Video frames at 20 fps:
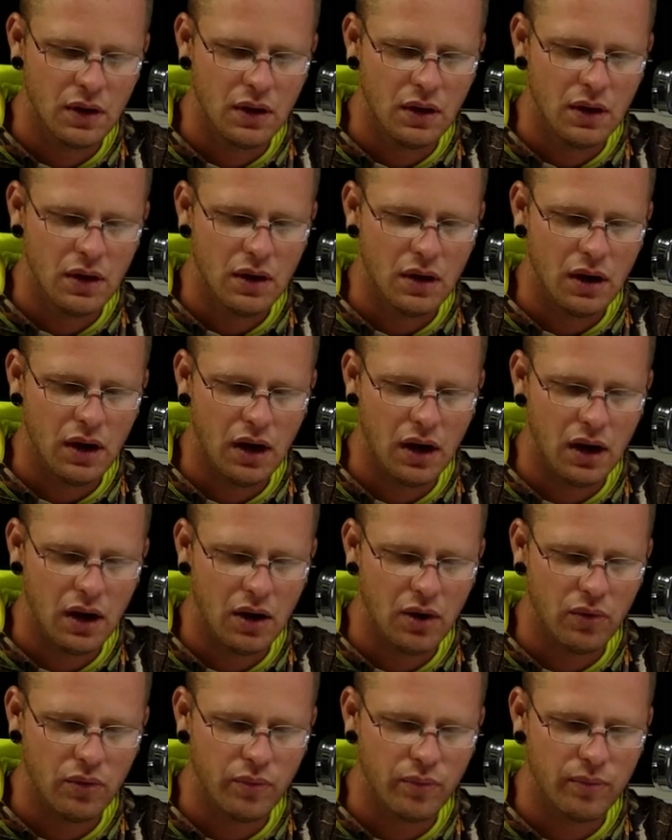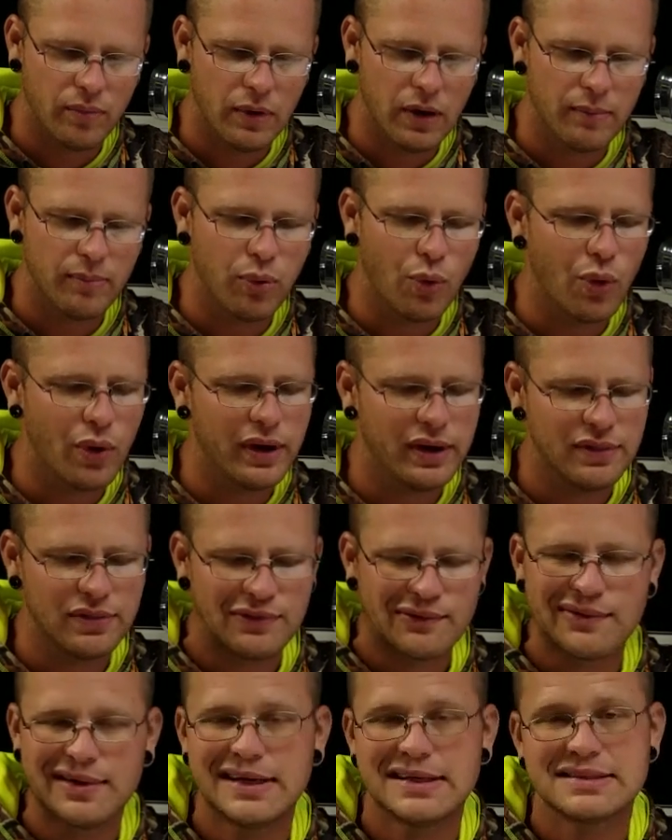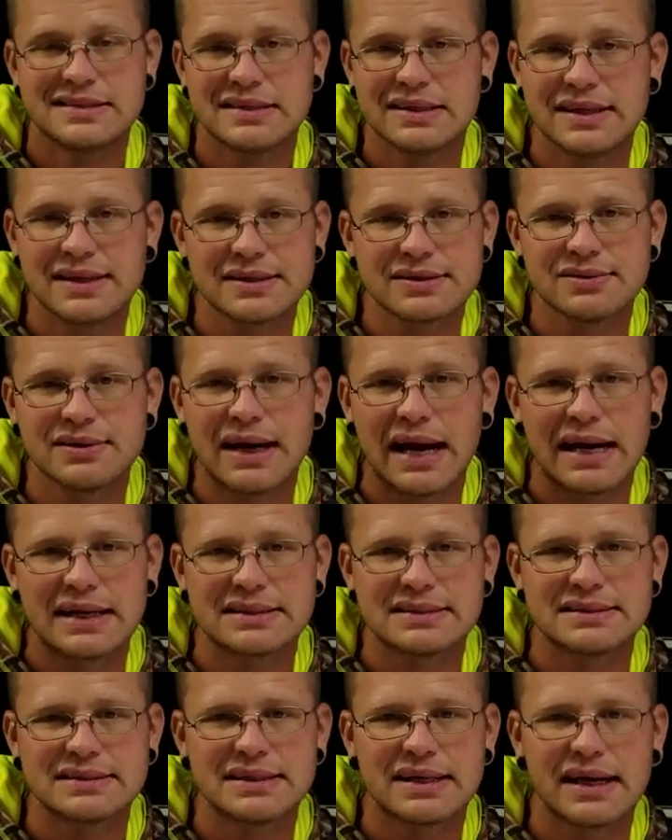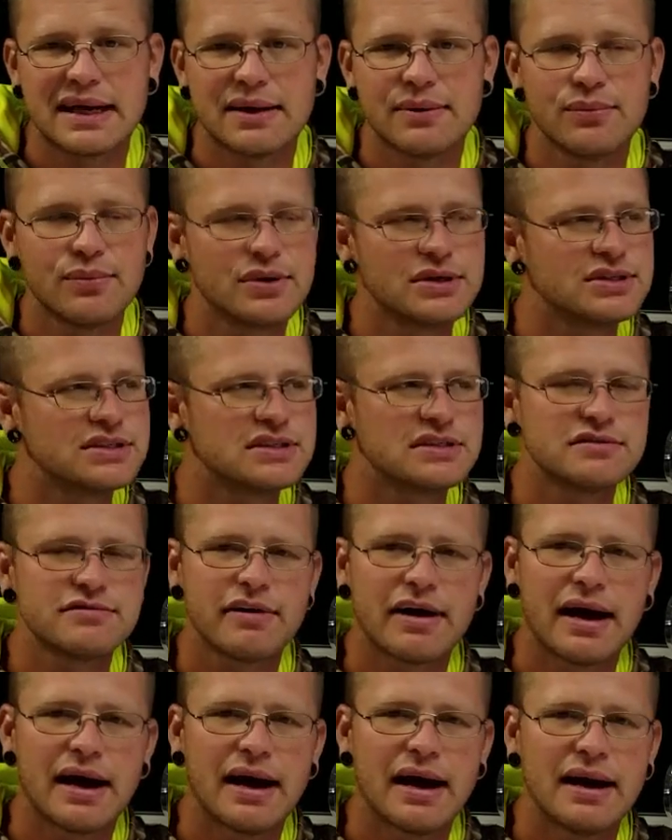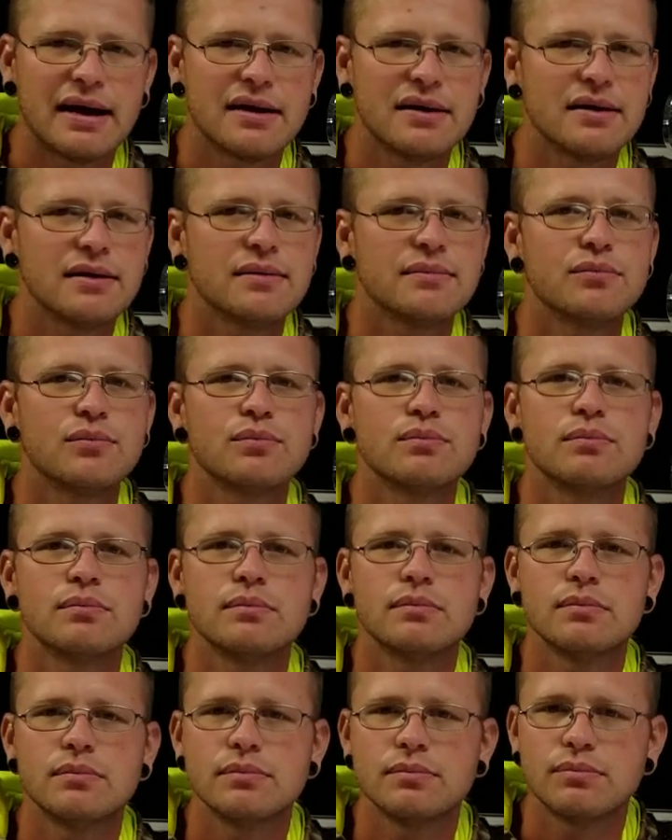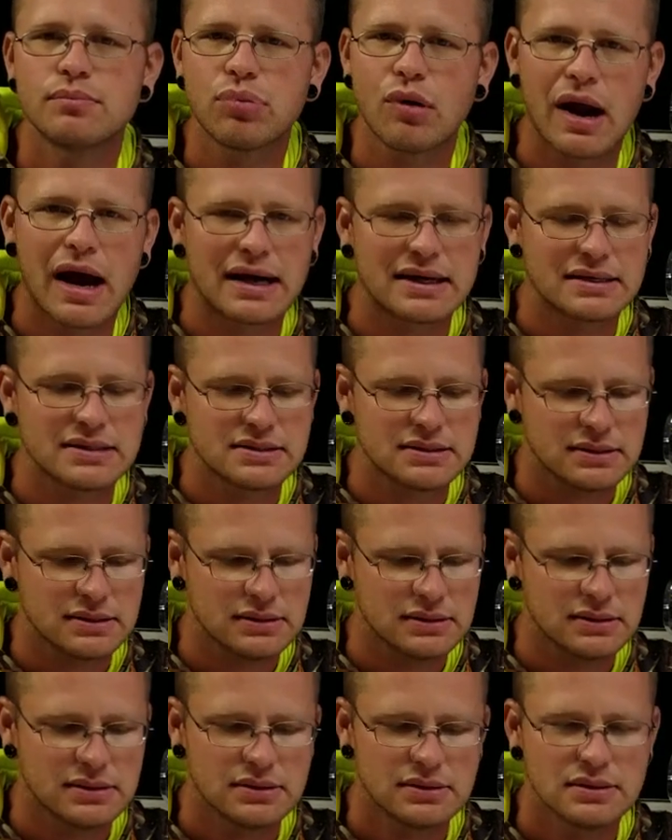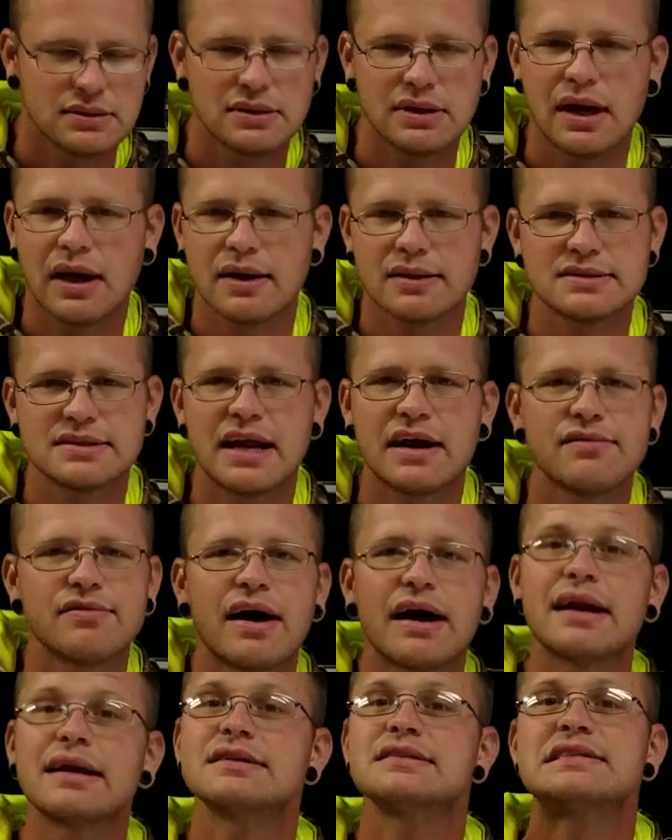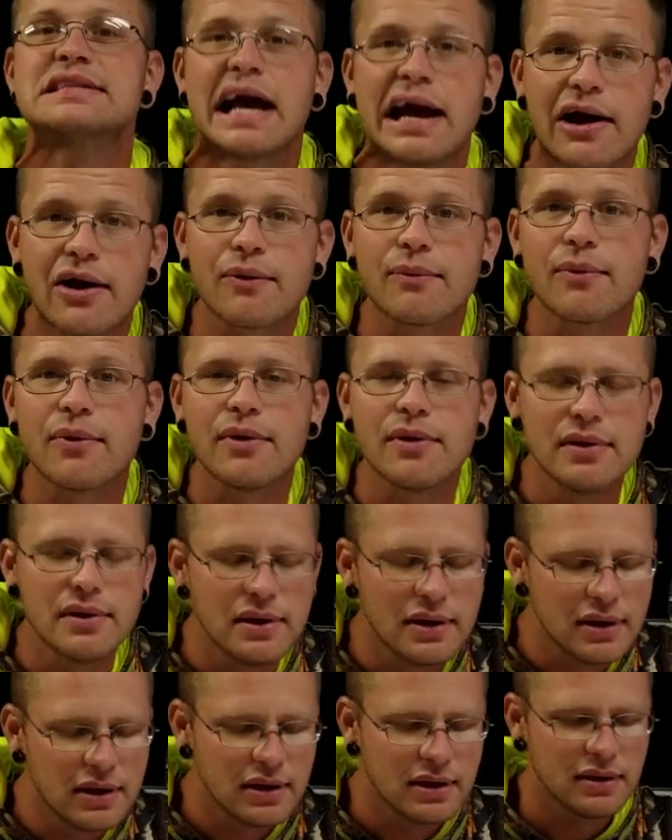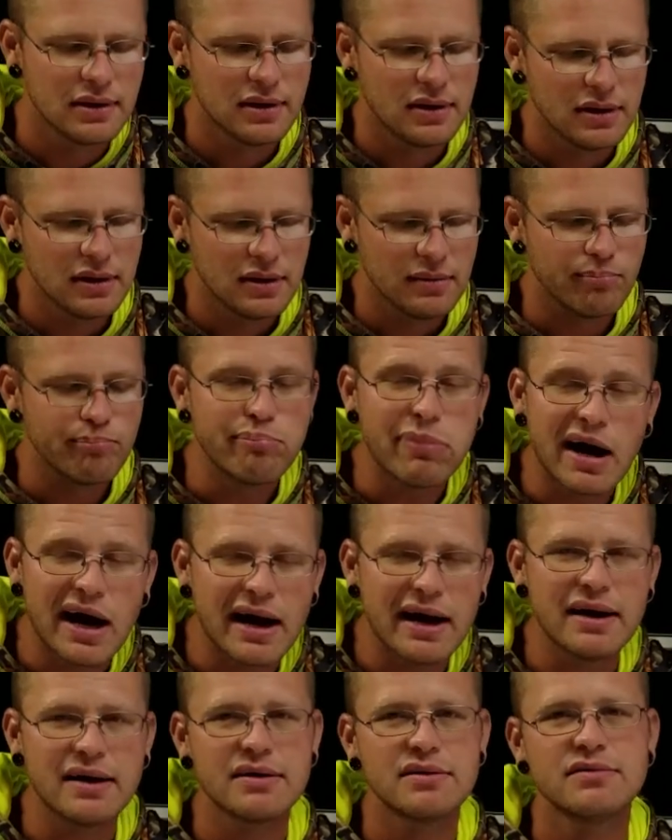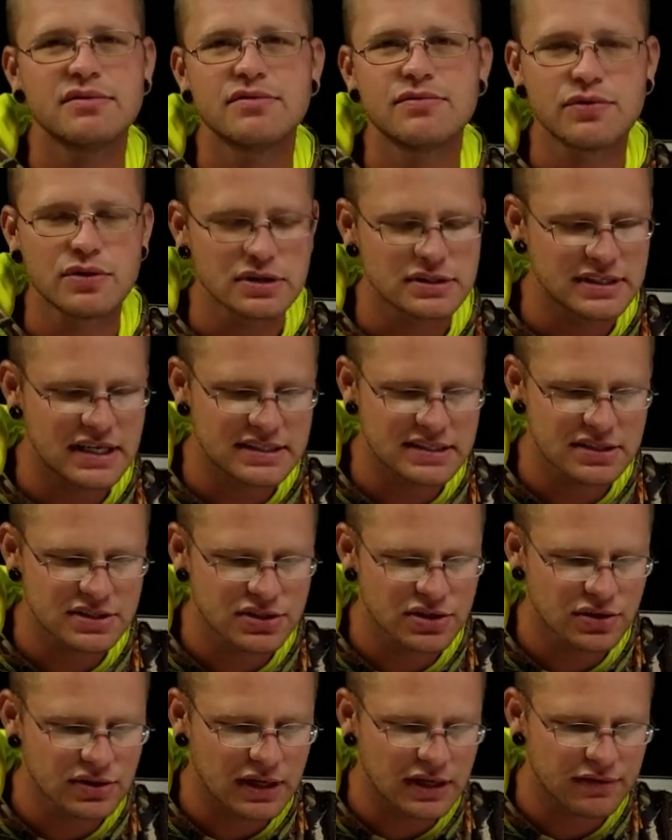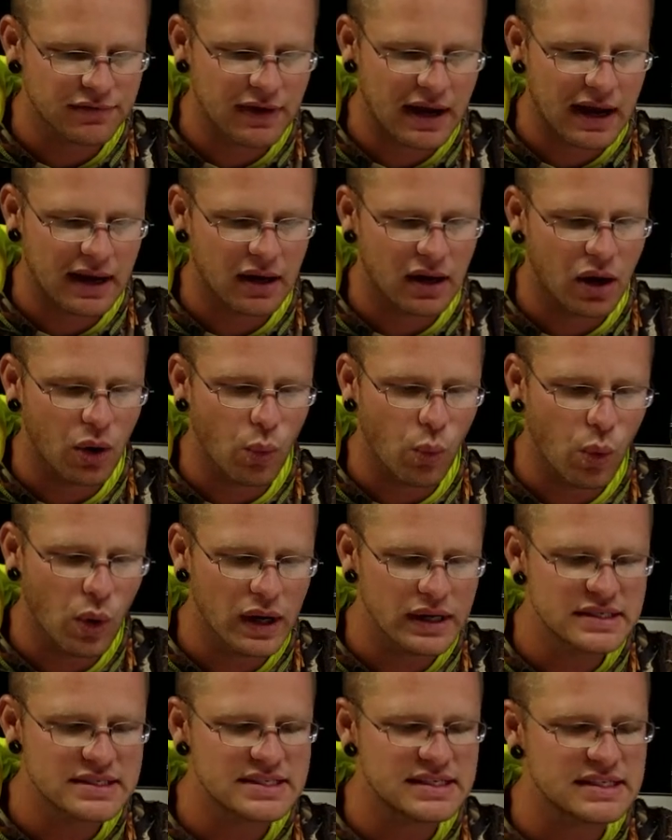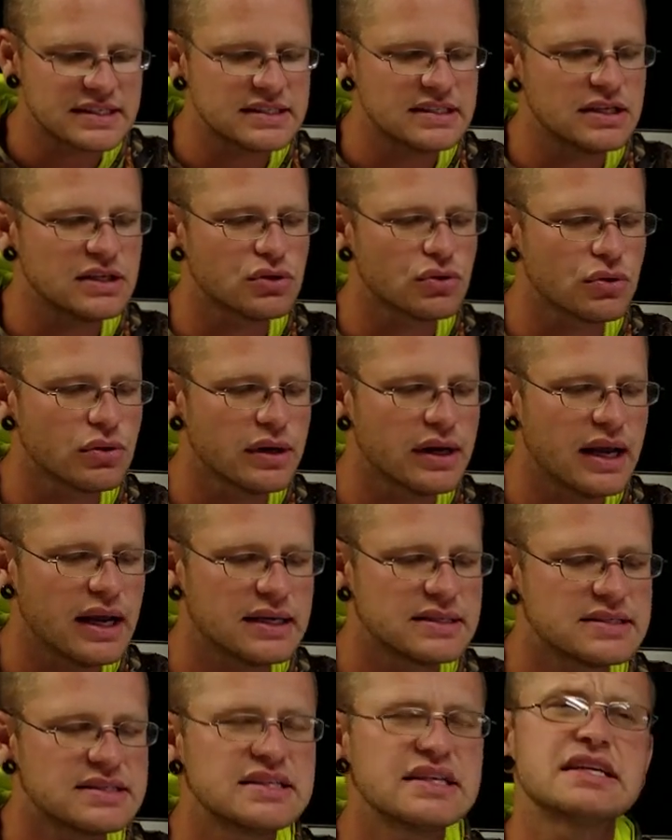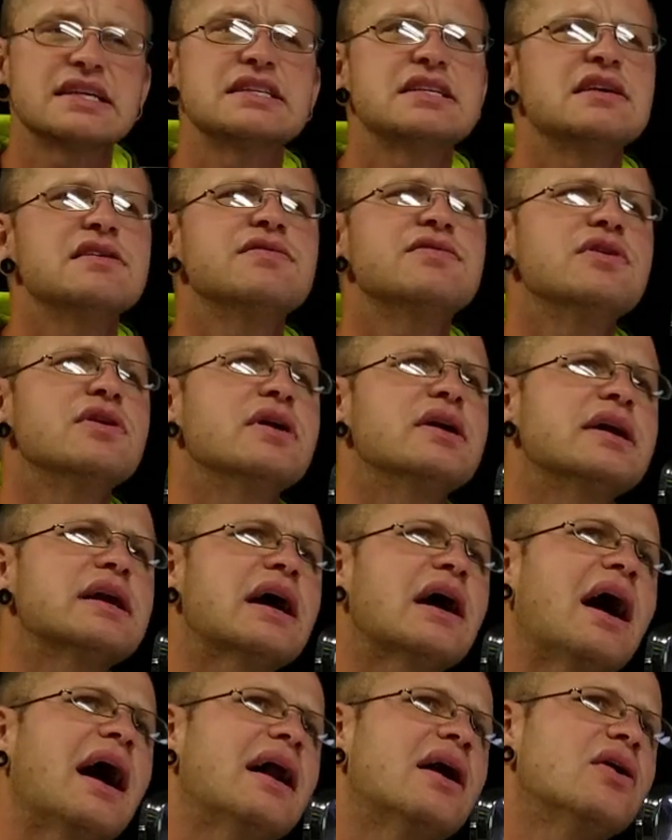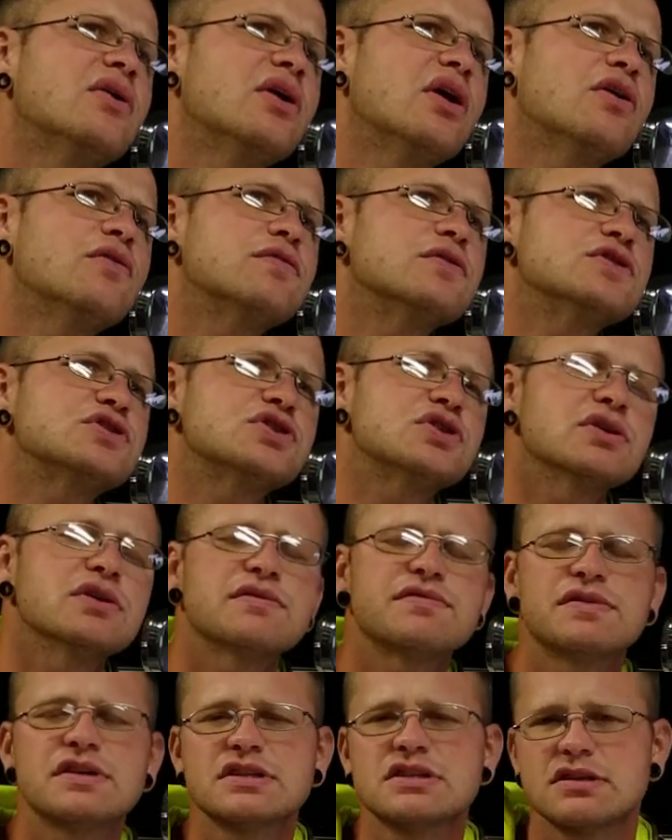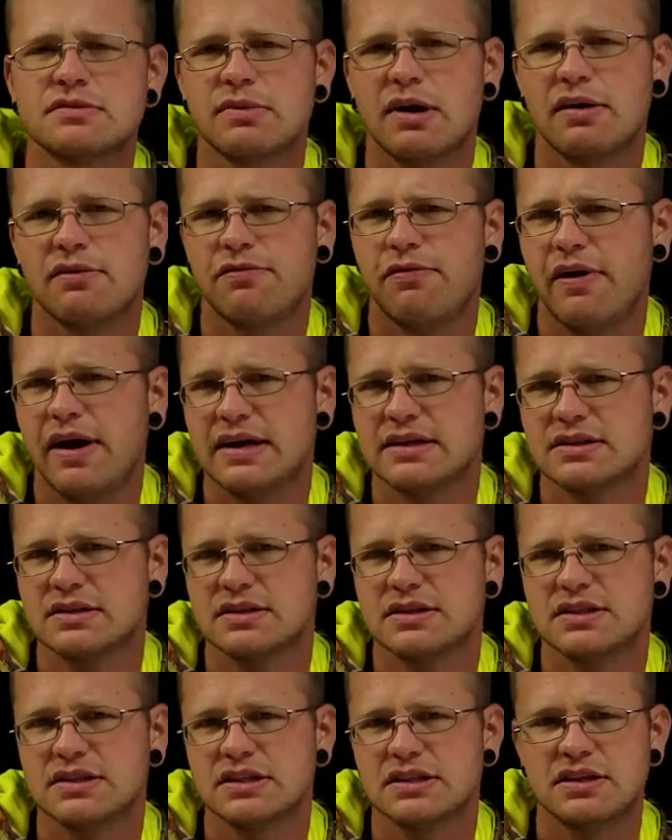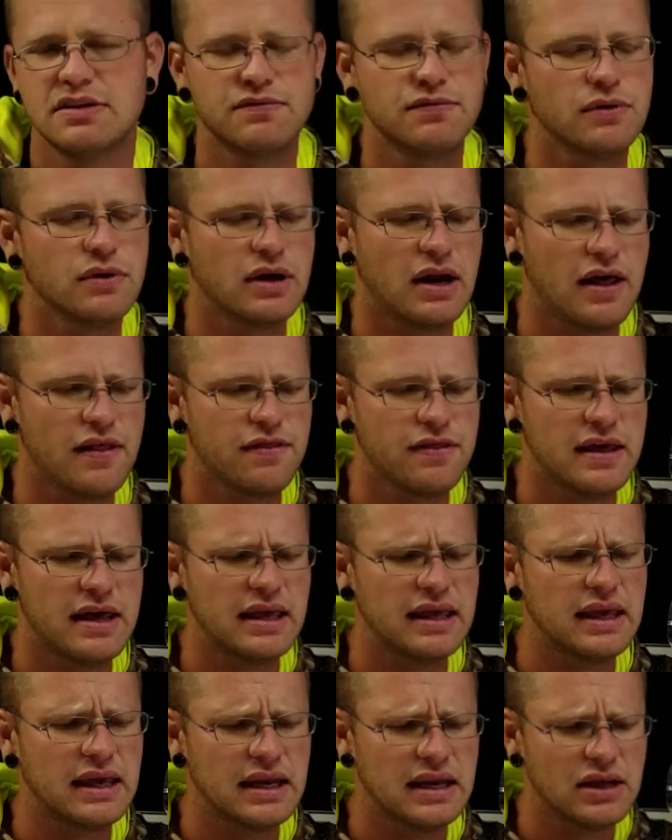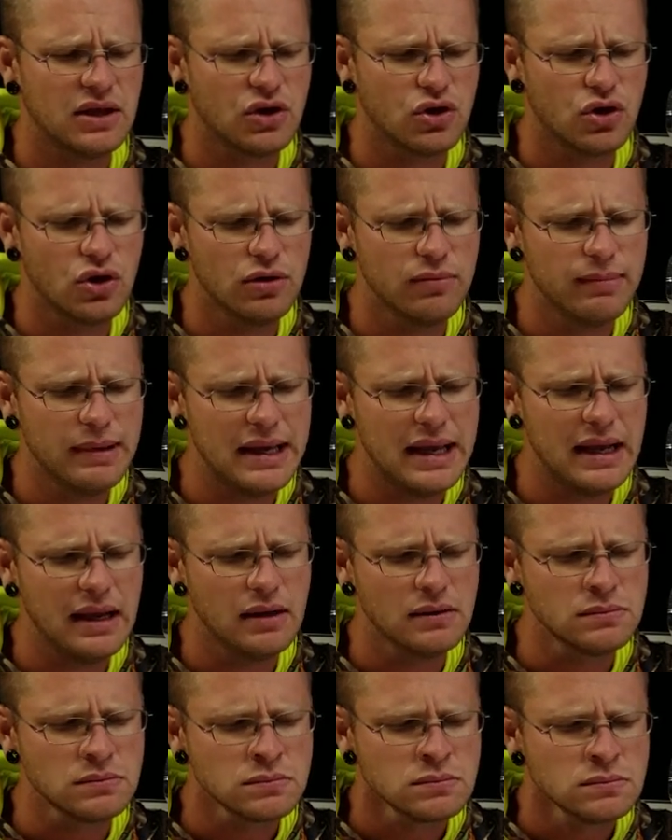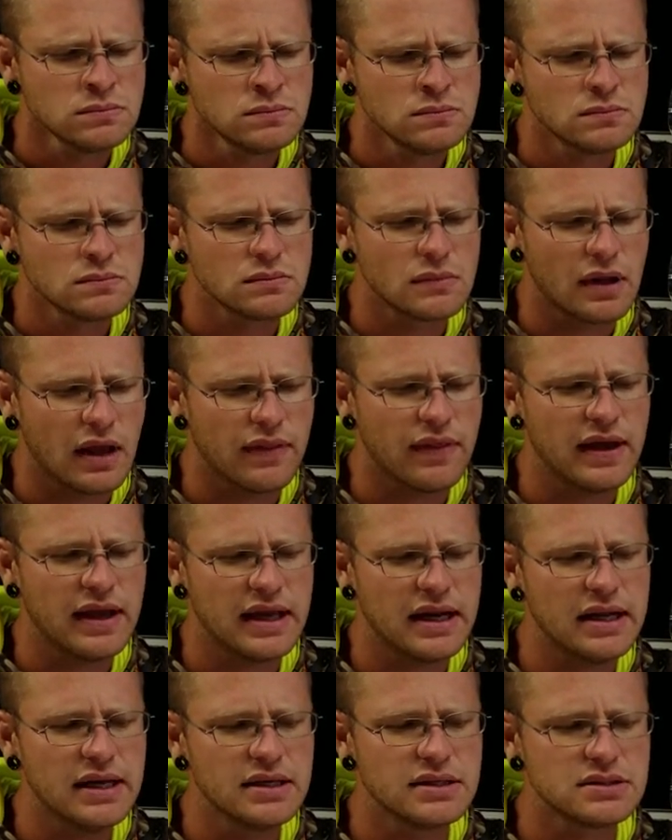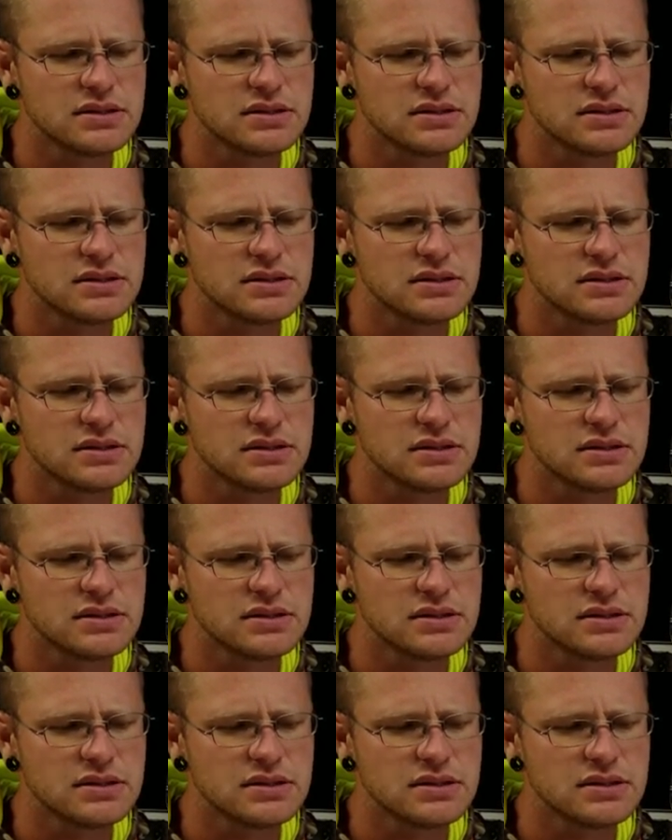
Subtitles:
a 0.36 reaction time, which is fine. Practicing. No, it's not fine. It's terrible. But for a test of tune, that's fine. A 163 60 foot. Now, I don't know for sure if this is my fastest 60 foot. I think it could be. I think it is.